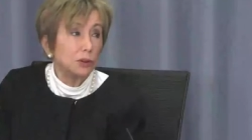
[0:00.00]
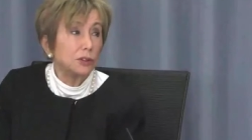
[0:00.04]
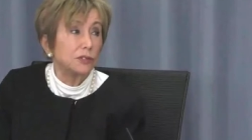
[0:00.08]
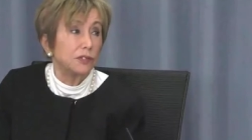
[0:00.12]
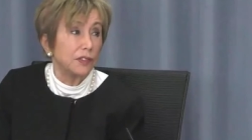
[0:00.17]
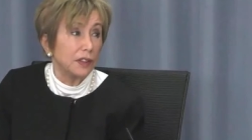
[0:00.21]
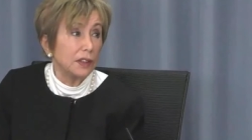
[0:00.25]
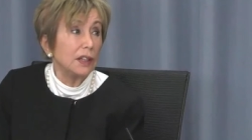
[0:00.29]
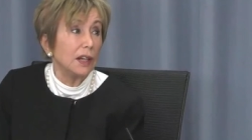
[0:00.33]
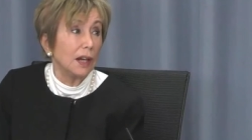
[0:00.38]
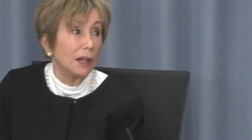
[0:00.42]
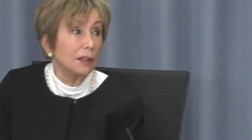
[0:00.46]
was
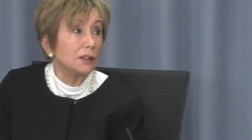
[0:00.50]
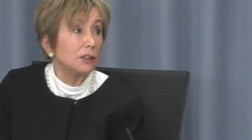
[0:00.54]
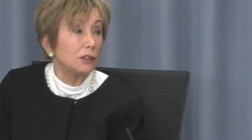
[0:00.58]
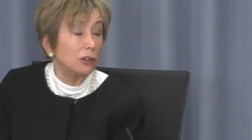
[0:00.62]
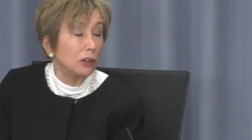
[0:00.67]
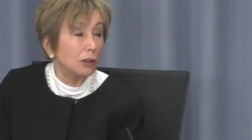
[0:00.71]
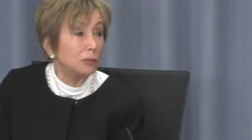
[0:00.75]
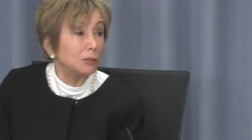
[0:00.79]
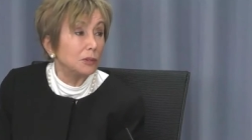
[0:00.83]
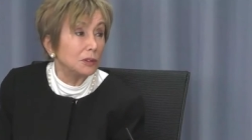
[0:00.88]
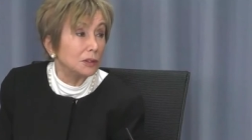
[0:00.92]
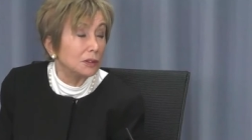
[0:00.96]
very
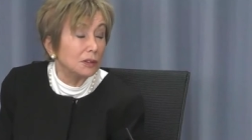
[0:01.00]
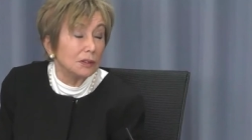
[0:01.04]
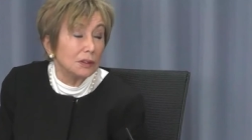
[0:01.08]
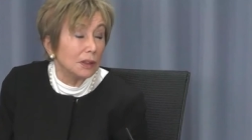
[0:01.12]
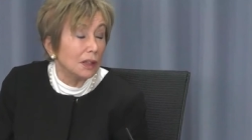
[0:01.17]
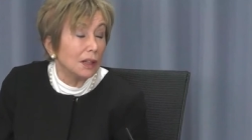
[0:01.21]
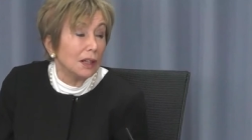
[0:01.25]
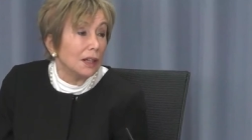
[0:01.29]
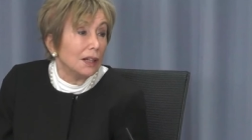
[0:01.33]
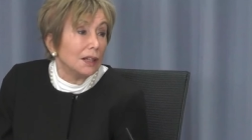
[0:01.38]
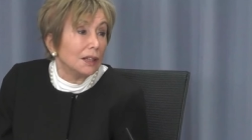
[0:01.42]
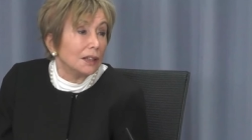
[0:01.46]

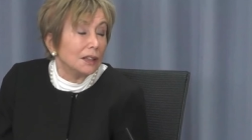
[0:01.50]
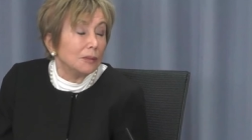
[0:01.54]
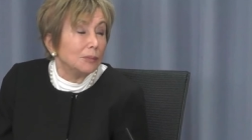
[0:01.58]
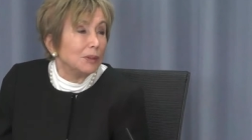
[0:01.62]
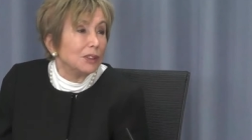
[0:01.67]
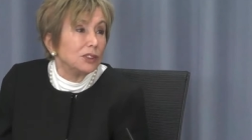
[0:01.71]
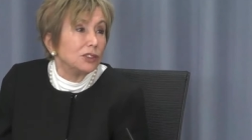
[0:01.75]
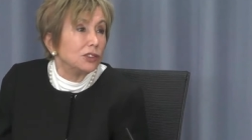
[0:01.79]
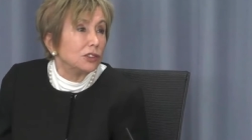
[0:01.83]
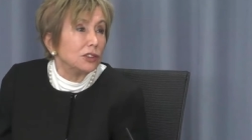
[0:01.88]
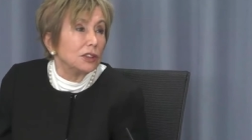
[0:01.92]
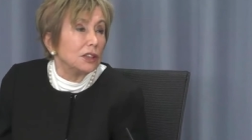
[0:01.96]
uncommon. The
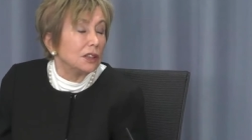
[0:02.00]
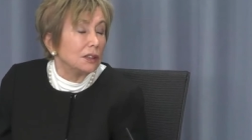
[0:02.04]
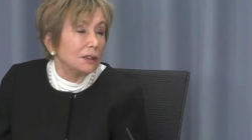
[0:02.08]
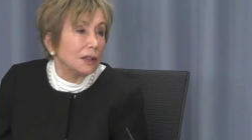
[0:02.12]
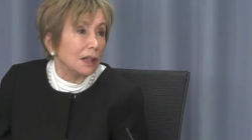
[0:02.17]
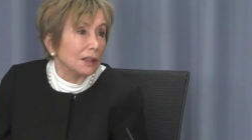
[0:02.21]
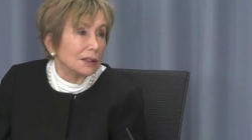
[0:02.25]
majority,